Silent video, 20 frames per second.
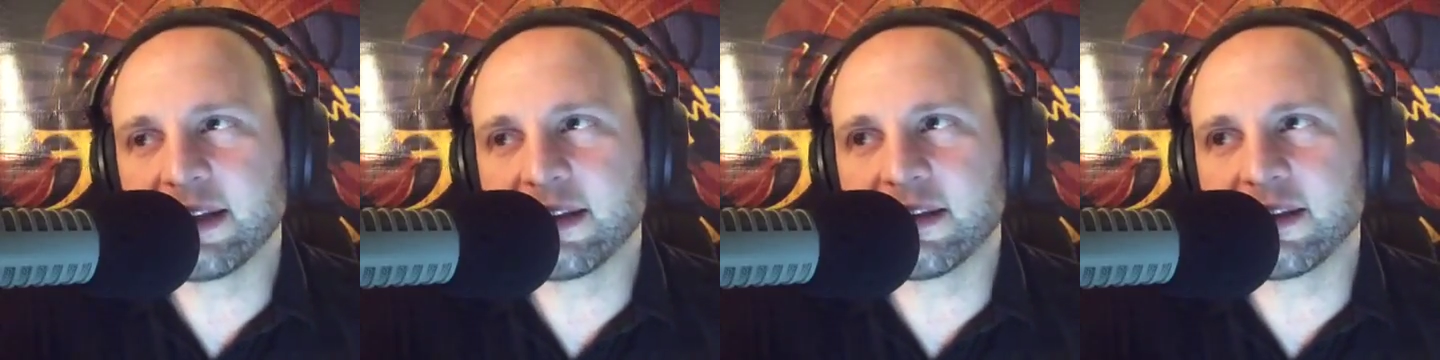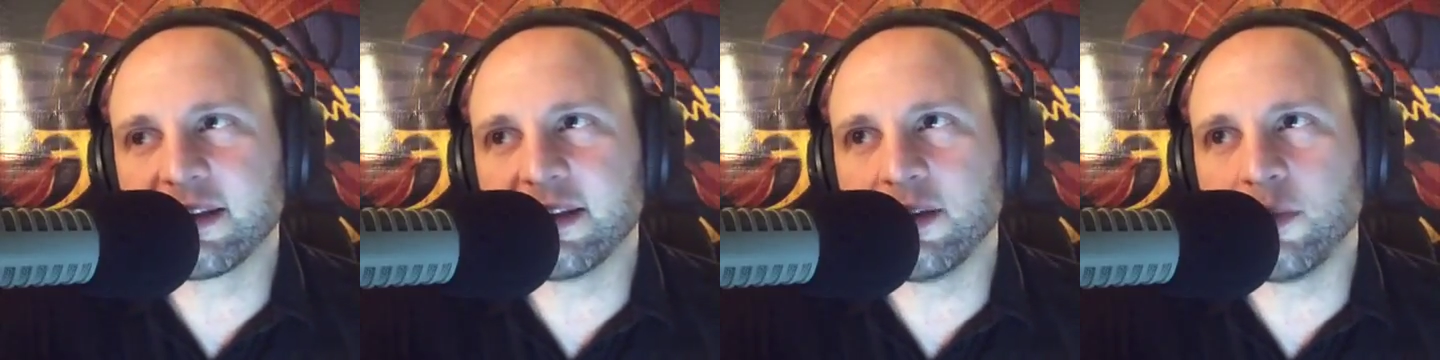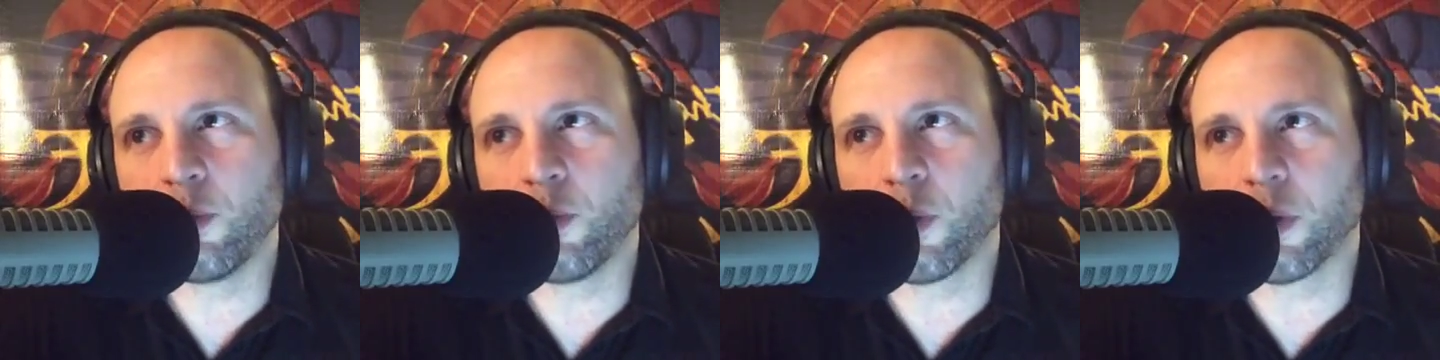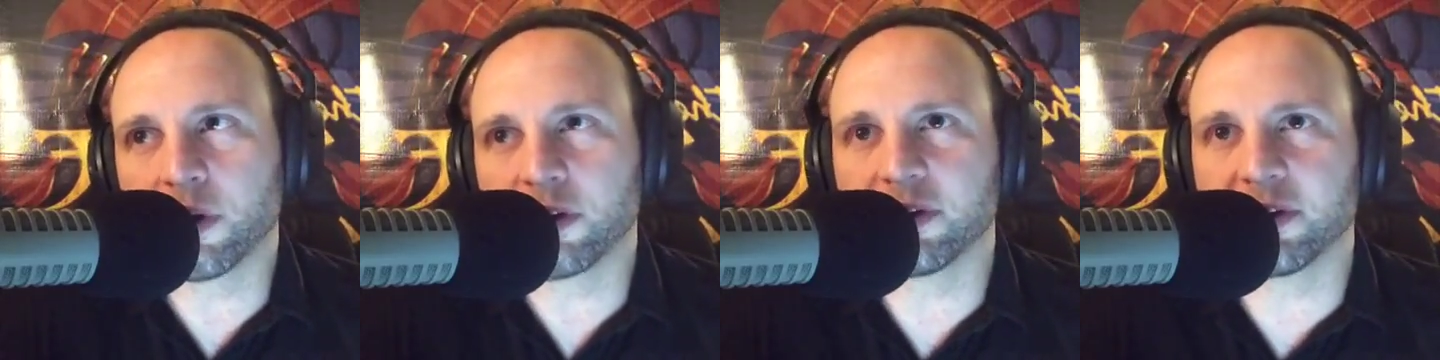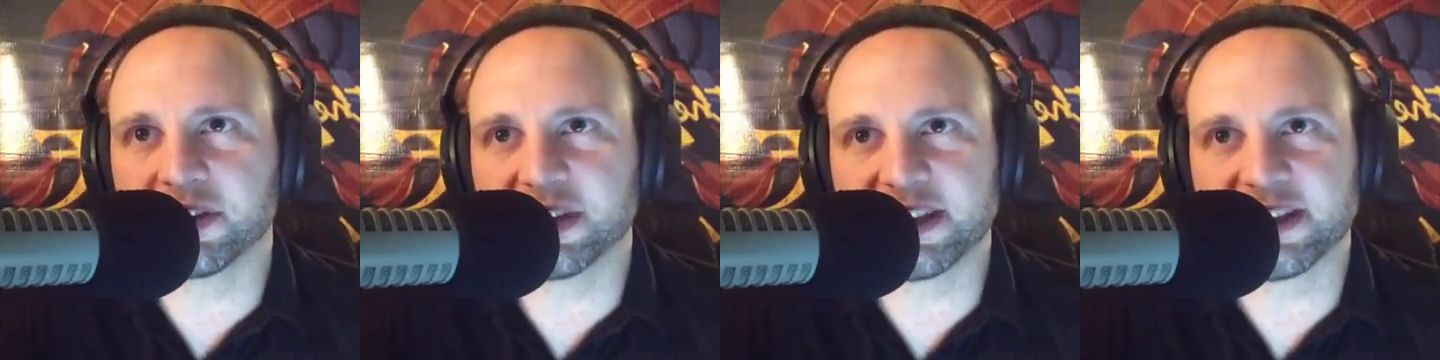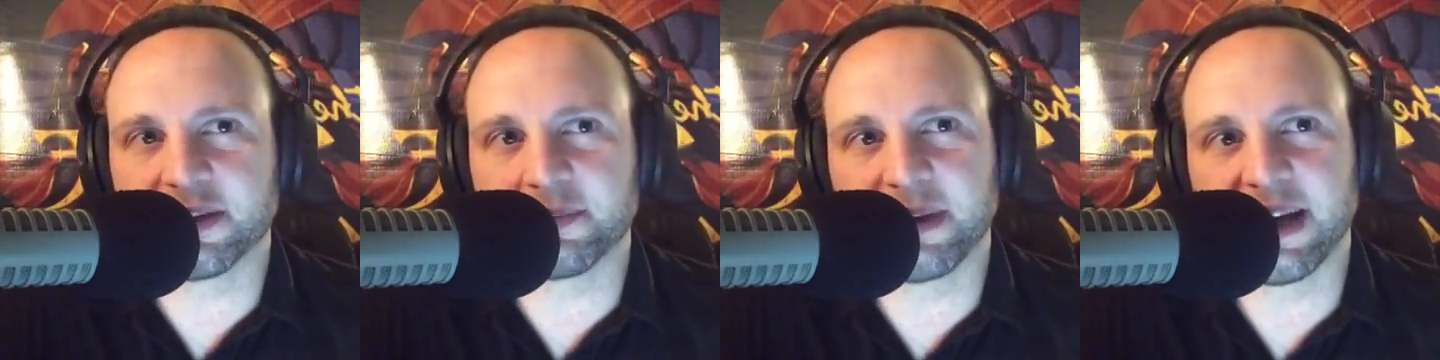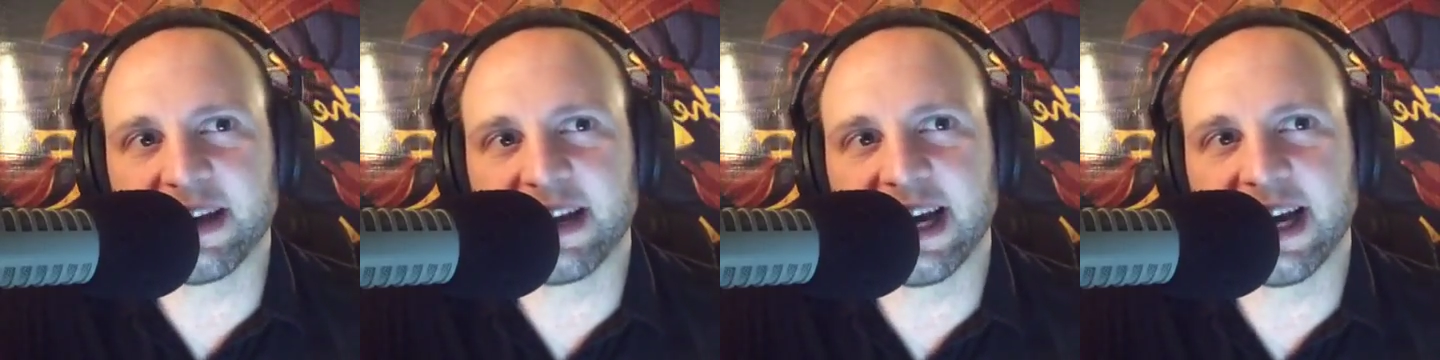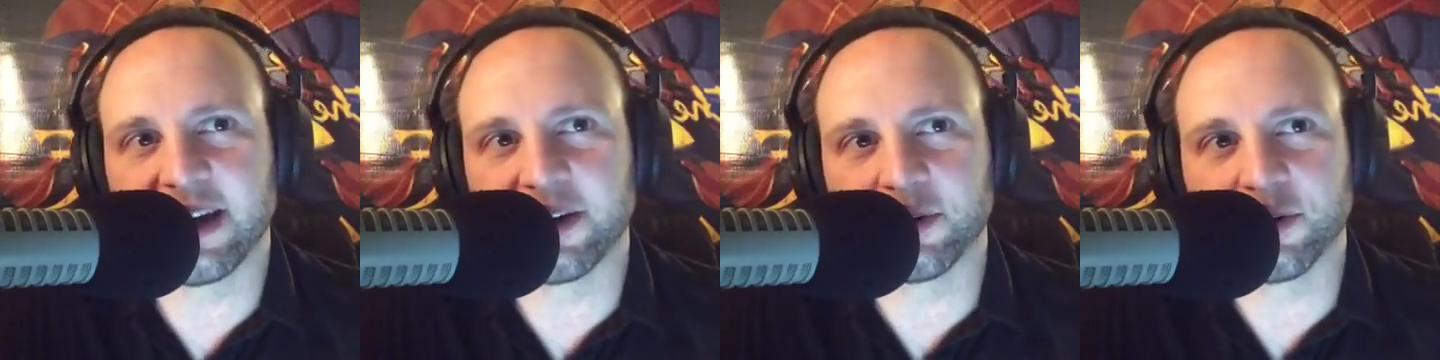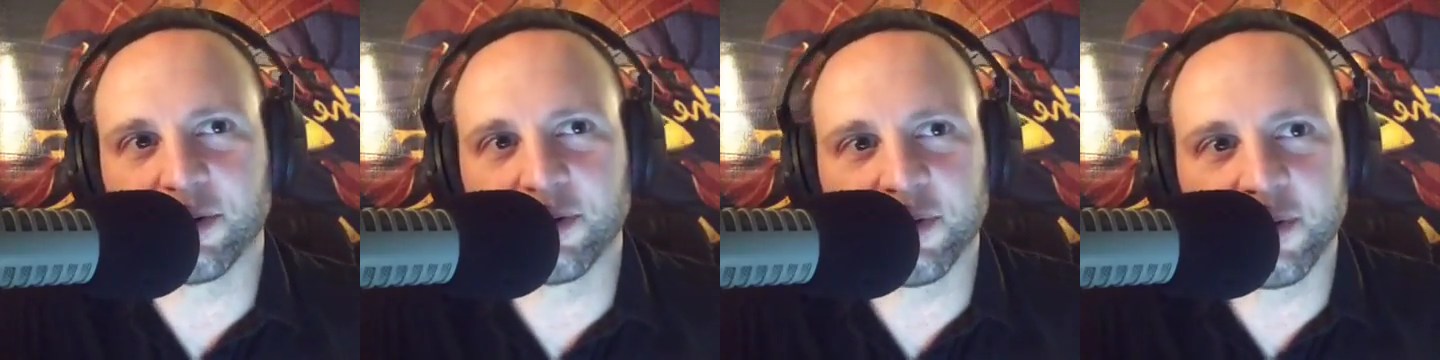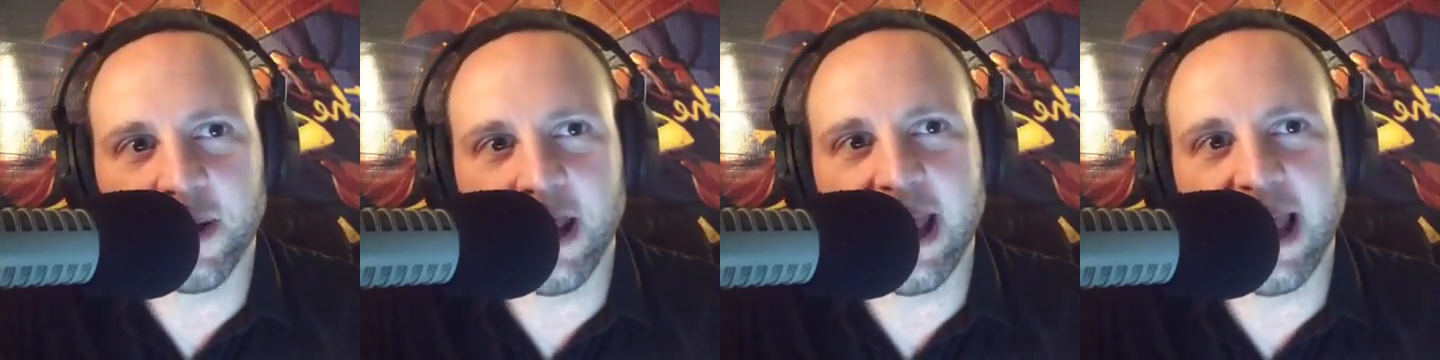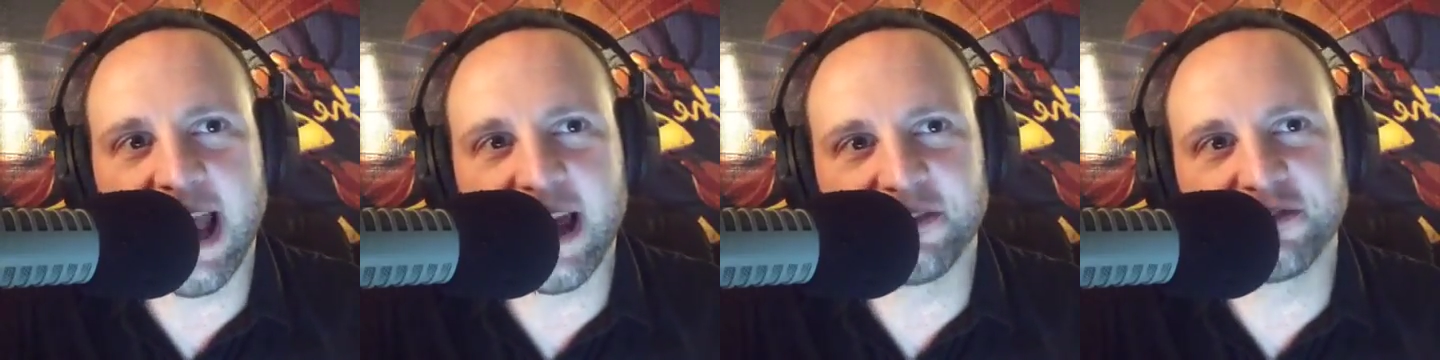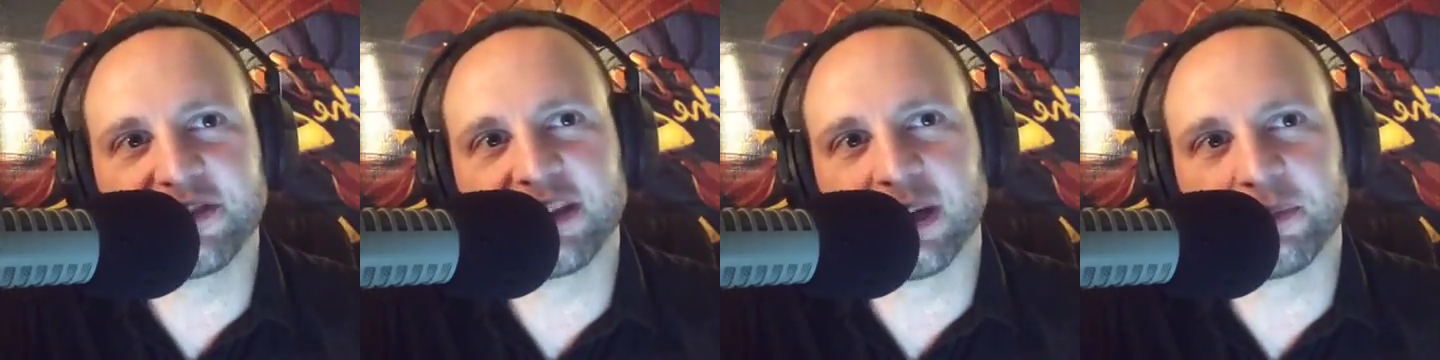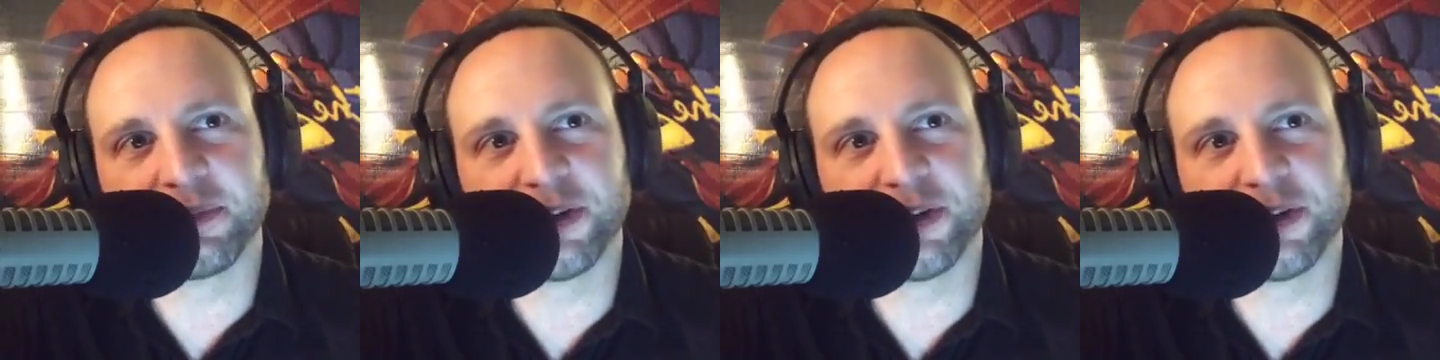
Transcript: the world is about how effed